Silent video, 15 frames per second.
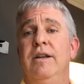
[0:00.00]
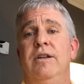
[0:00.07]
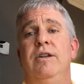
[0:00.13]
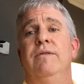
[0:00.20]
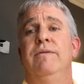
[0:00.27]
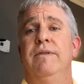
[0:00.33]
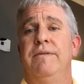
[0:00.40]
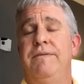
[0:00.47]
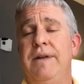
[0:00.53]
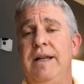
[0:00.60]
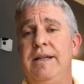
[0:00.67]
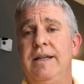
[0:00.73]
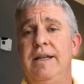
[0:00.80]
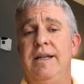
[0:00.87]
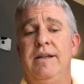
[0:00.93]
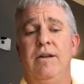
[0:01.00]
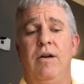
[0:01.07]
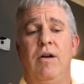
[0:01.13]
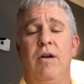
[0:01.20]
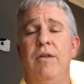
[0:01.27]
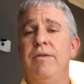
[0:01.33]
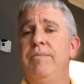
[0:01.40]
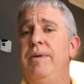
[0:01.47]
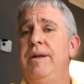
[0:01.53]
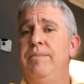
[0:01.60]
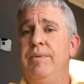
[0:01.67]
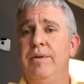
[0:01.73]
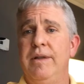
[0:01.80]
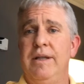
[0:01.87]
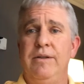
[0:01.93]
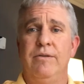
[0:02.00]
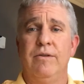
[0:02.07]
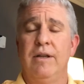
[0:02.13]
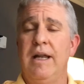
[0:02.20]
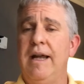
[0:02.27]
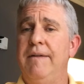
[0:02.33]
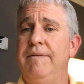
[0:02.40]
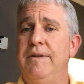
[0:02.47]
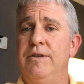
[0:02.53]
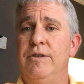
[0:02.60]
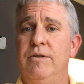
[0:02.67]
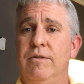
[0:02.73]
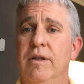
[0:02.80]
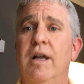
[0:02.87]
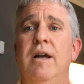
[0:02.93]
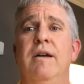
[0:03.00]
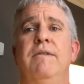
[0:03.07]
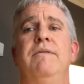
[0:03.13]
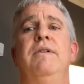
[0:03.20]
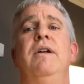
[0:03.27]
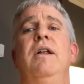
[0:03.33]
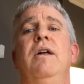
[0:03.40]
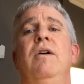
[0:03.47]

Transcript: you've offended all the people in your life that you love,